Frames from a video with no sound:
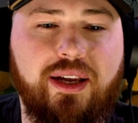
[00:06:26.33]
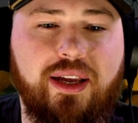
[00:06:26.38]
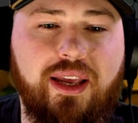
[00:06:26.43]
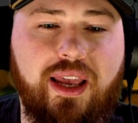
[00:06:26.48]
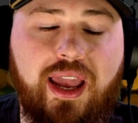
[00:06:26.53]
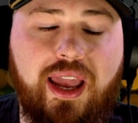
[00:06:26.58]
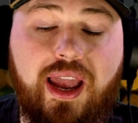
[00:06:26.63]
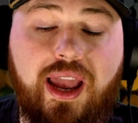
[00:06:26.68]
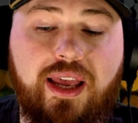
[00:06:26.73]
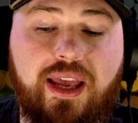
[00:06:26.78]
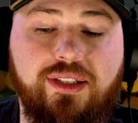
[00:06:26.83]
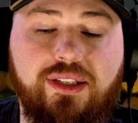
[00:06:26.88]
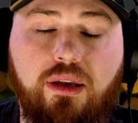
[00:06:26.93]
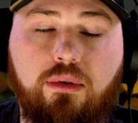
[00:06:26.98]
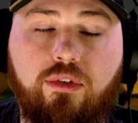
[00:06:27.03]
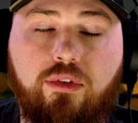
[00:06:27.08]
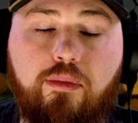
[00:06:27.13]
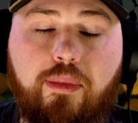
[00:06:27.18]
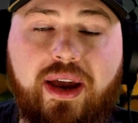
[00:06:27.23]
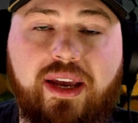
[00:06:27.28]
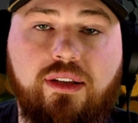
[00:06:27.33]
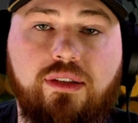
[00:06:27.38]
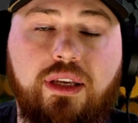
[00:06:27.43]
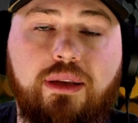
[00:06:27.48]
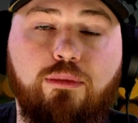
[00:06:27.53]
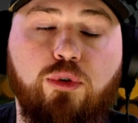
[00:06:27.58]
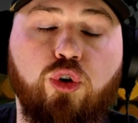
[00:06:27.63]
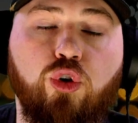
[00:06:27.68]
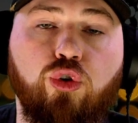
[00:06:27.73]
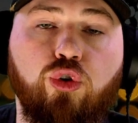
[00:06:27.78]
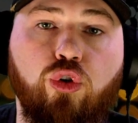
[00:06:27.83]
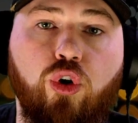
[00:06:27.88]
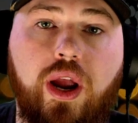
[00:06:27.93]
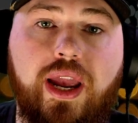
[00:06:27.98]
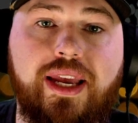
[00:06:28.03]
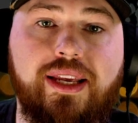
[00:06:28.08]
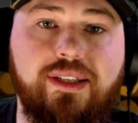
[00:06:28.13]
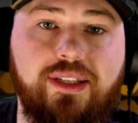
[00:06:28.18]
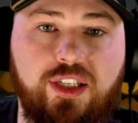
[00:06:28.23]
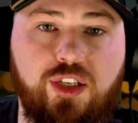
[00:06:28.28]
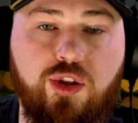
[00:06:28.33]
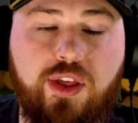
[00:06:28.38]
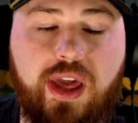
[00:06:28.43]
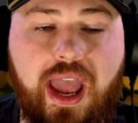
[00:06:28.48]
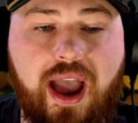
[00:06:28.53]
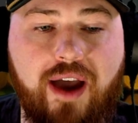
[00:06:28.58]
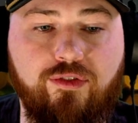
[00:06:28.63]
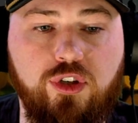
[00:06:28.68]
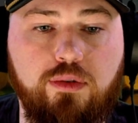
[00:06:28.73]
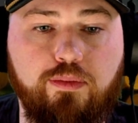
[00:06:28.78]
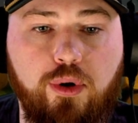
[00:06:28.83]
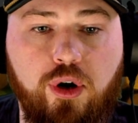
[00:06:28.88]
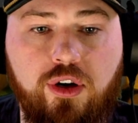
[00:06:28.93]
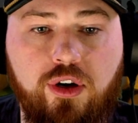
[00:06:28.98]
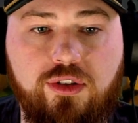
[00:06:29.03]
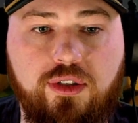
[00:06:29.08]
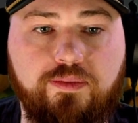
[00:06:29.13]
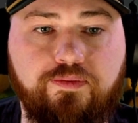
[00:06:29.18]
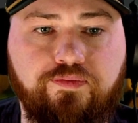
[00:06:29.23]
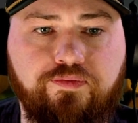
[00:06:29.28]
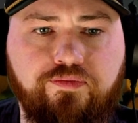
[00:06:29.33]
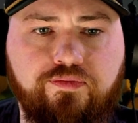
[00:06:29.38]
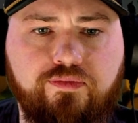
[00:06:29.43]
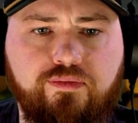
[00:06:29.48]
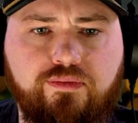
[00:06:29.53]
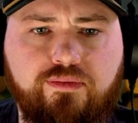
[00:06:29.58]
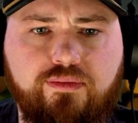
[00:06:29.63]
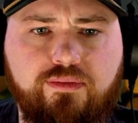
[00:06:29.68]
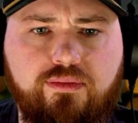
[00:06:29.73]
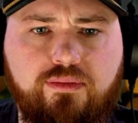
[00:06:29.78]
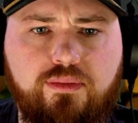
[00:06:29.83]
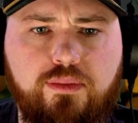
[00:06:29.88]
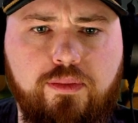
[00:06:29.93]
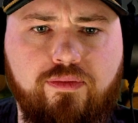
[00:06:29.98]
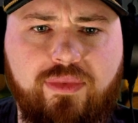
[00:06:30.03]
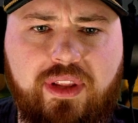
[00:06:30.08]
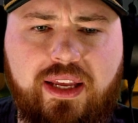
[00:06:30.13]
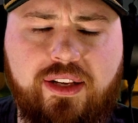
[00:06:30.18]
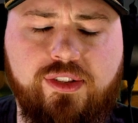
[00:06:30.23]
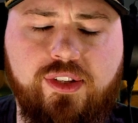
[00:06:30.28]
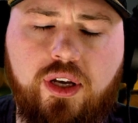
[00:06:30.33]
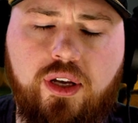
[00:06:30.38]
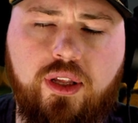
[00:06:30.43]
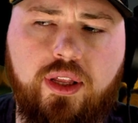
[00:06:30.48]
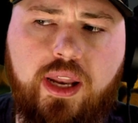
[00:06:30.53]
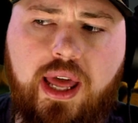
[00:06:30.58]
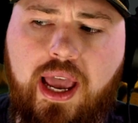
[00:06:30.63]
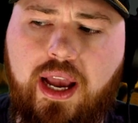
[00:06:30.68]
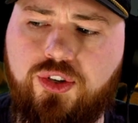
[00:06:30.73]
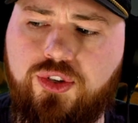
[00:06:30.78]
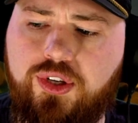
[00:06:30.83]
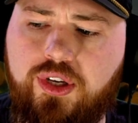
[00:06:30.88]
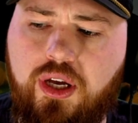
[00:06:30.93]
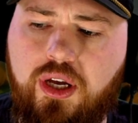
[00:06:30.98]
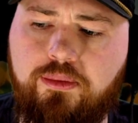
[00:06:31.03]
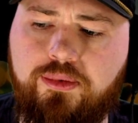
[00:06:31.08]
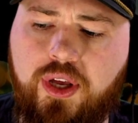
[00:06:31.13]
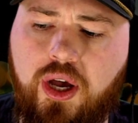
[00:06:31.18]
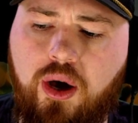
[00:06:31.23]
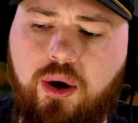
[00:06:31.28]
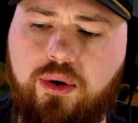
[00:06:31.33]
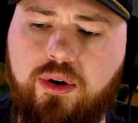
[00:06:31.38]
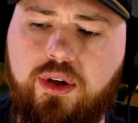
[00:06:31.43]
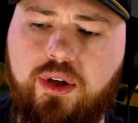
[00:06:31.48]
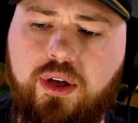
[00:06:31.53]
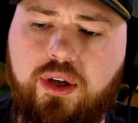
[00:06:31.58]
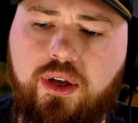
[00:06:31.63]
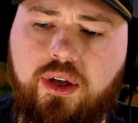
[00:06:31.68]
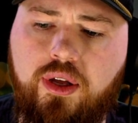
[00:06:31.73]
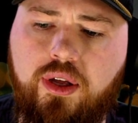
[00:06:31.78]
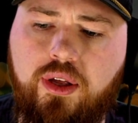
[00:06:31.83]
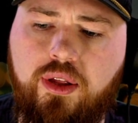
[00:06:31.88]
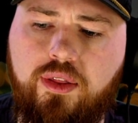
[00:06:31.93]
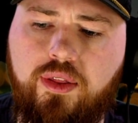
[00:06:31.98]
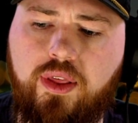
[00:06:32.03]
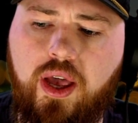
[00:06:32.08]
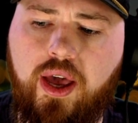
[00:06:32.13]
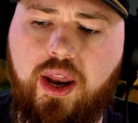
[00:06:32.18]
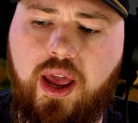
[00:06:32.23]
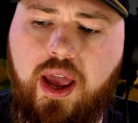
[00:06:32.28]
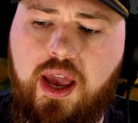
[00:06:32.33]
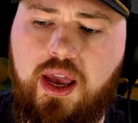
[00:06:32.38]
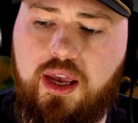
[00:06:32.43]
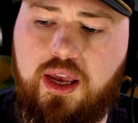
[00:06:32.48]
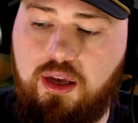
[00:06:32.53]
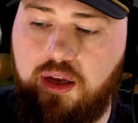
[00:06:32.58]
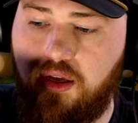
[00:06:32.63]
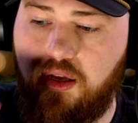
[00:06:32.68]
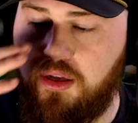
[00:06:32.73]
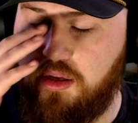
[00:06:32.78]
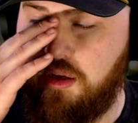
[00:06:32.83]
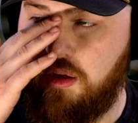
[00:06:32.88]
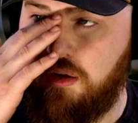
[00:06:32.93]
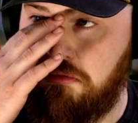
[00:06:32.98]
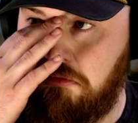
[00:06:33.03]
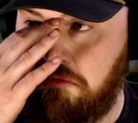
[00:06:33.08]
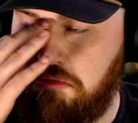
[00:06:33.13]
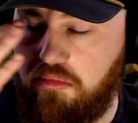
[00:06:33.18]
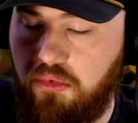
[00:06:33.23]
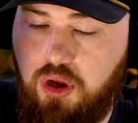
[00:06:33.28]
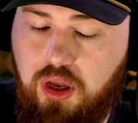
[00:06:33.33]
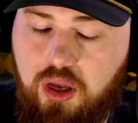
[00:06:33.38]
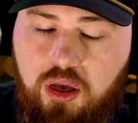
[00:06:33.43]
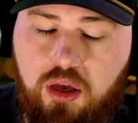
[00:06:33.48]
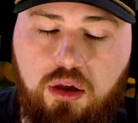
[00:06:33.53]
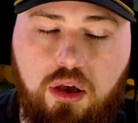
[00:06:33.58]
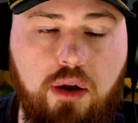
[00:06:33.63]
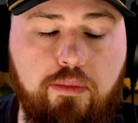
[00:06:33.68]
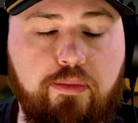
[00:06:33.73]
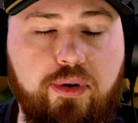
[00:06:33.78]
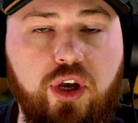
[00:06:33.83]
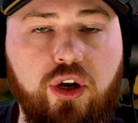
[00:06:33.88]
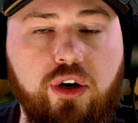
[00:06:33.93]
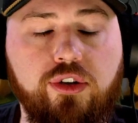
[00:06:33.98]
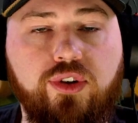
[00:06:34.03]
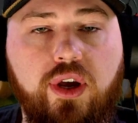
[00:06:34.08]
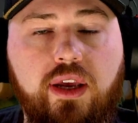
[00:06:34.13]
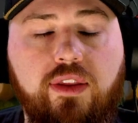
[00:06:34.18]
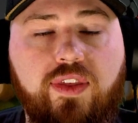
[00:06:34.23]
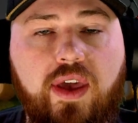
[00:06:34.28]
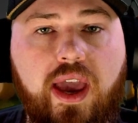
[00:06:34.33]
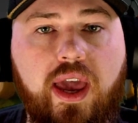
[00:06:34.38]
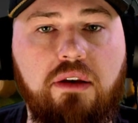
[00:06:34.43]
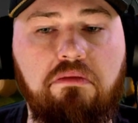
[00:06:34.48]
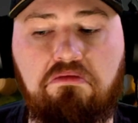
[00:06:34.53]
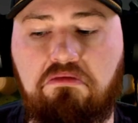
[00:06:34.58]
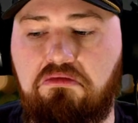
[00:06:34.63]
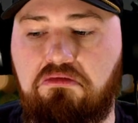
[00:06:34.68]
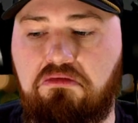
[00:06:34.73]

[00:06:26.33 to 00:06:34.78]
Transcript: and some of it might seem crazy to the average person until it actually comes out that, hey, it appears like that